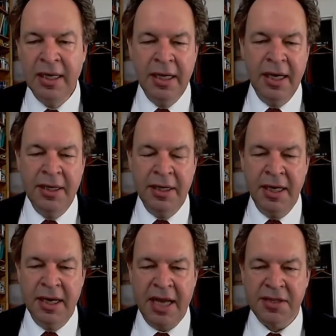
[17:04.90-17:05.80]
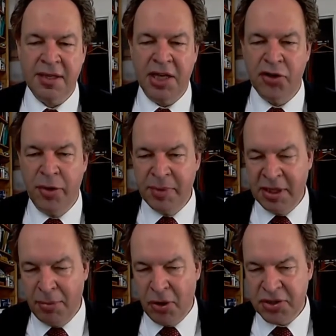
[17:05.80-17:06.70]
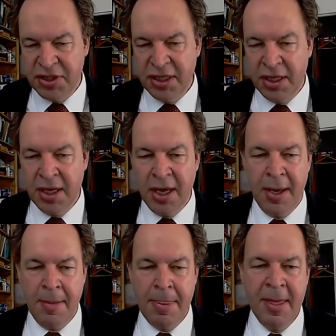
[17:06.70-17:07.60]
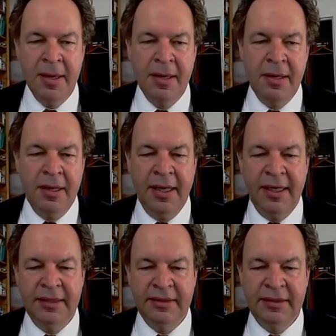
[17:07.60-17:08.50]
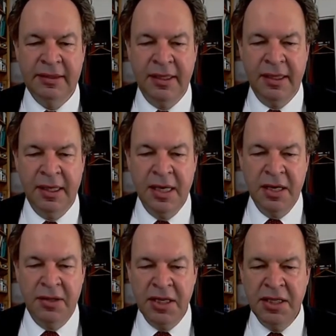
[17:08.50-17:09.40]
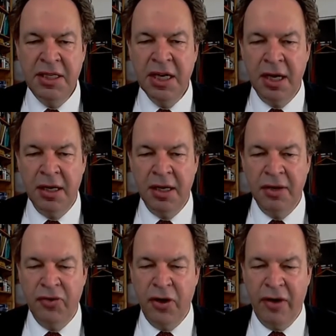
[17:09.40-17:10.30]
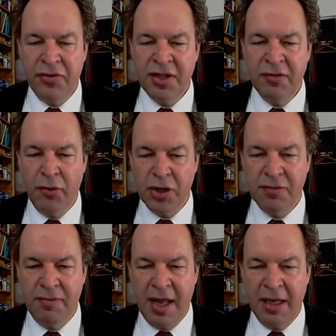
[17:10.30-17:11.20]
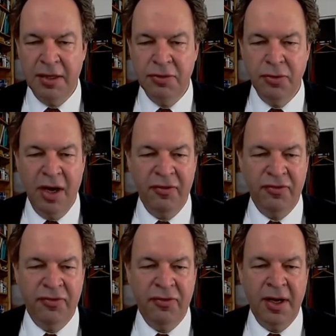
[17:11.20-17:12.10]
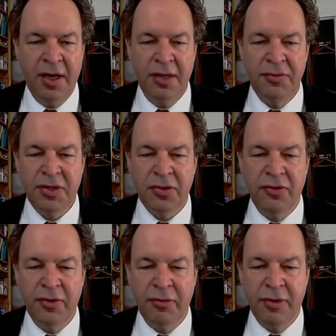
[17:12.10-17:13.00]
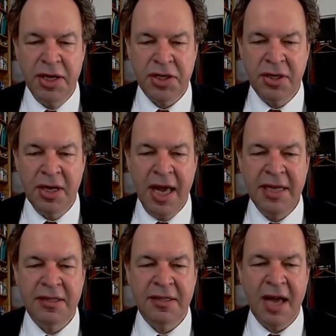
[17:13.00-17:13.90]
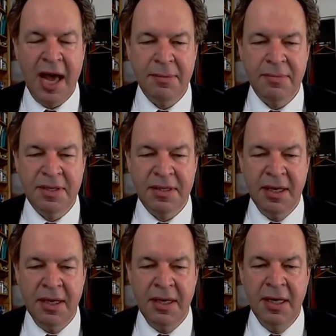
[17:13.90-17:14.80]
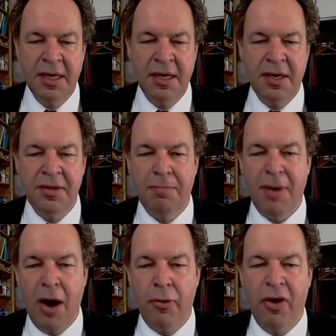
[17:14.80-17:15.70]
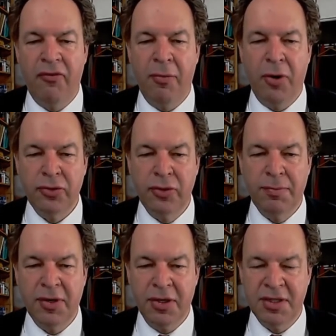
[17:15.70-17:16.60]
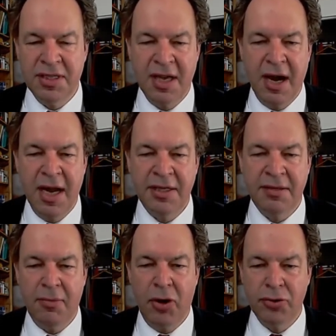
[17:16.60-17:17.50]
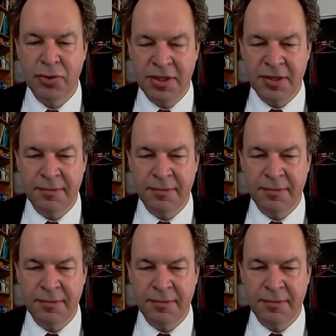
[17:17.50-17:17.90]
in an extra terminal box here, and then here, if everything works well, you have in this configuration 8 times the power of a module, because these are 8 modules.